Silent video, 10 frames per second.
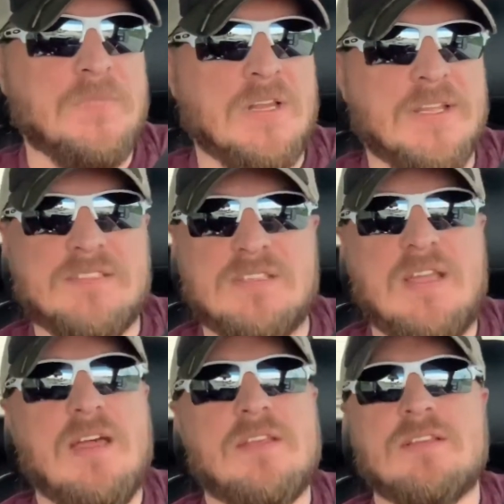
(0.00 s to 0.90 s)
Let's see
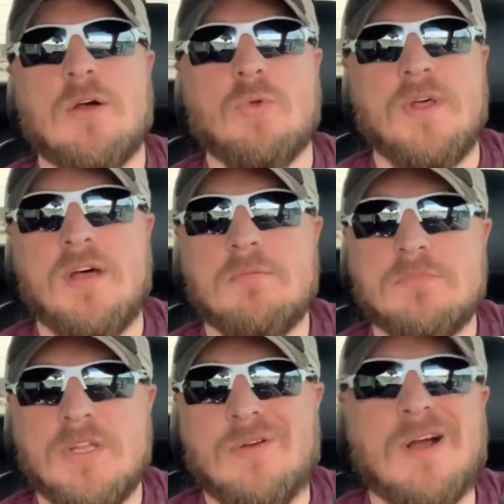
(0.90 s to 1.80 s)
how these hold up.
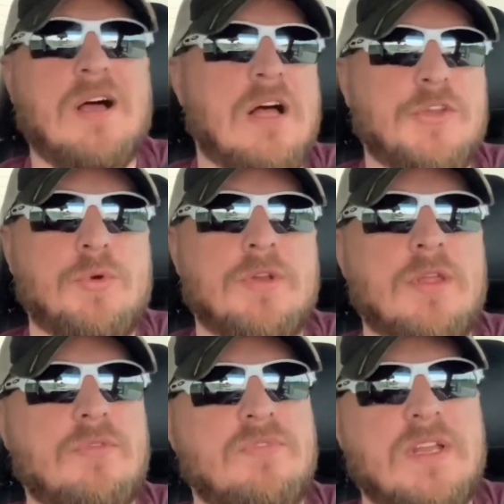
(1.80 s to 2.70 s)
I'll do
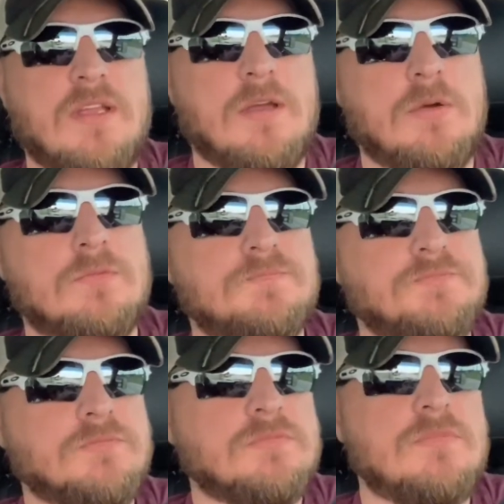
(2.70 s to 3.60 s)
another video,
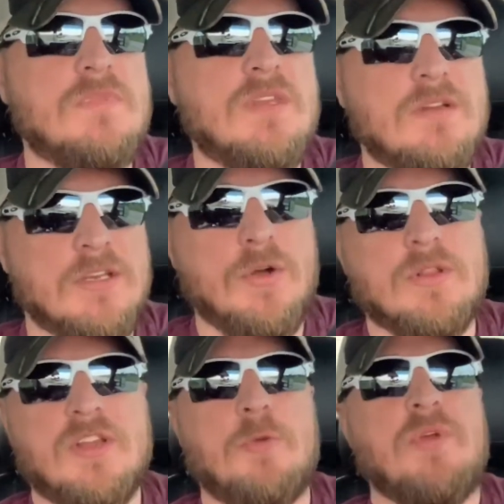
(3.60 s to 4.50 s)
a
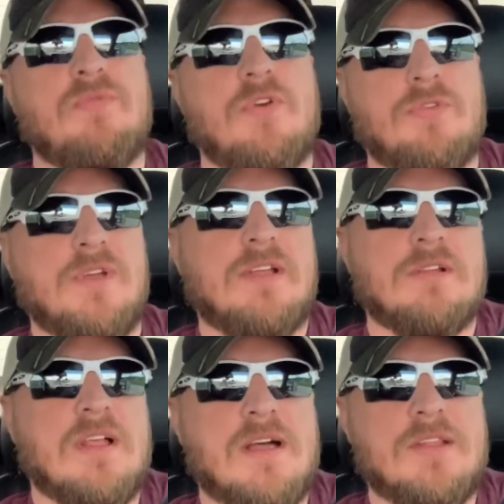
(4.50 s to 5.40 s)
little bit further down
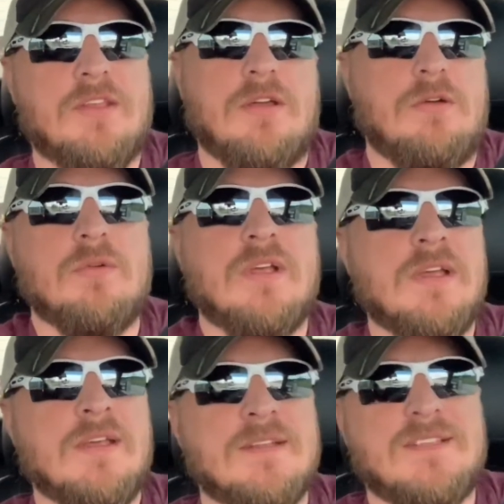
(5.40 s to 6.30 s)
the line,
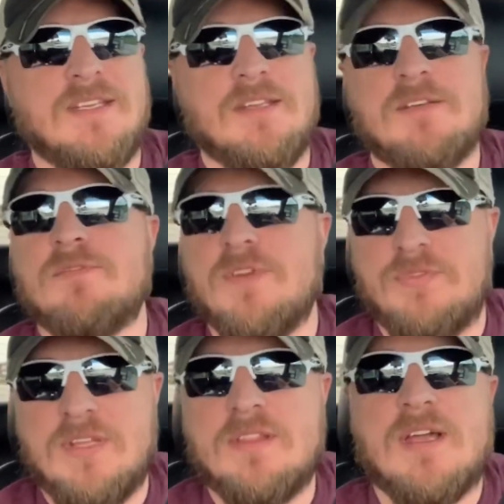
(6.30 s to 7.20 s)
10,
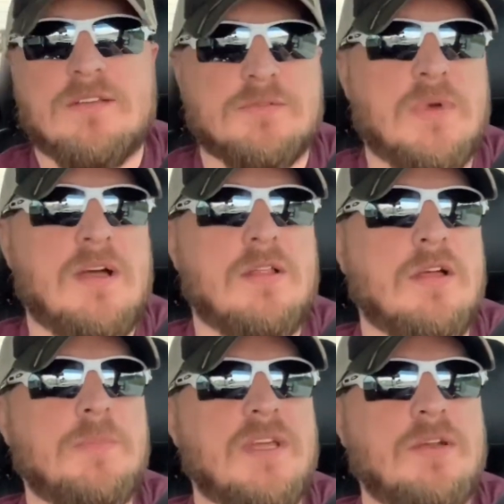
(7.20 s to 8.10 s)
15,000 mile
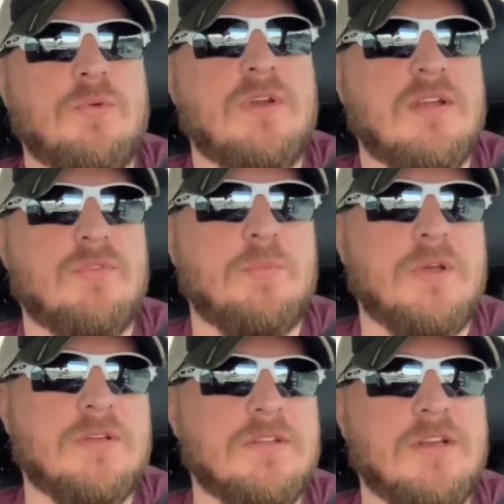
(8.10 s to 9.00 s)
update or whatever.
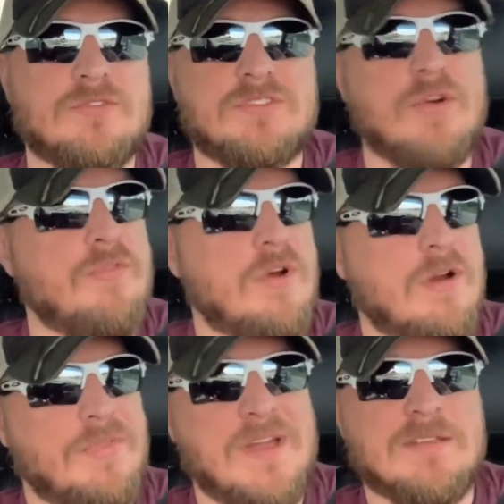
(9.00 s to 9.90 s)
But, so
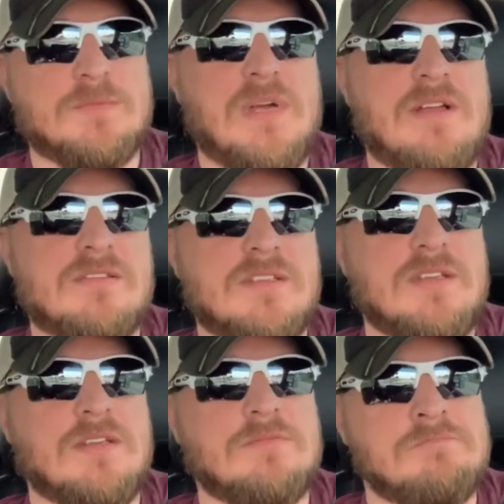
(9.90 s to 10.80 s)
far, 1,000 miles
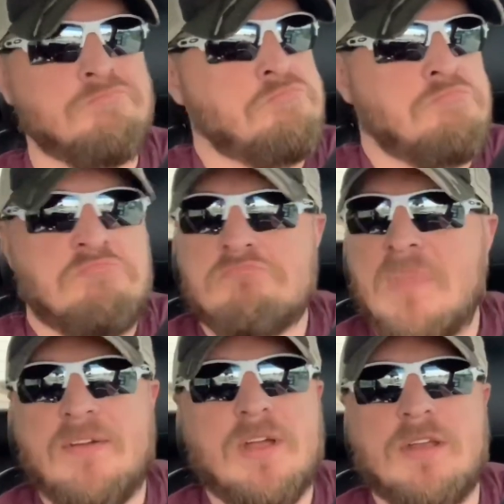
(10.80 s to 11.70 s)

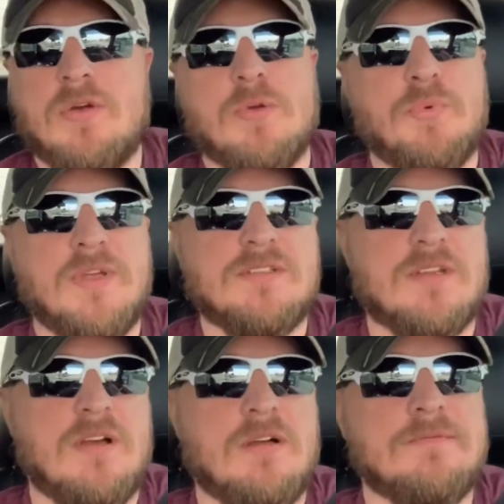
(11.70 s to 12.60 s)
in, I've got no complaints at all.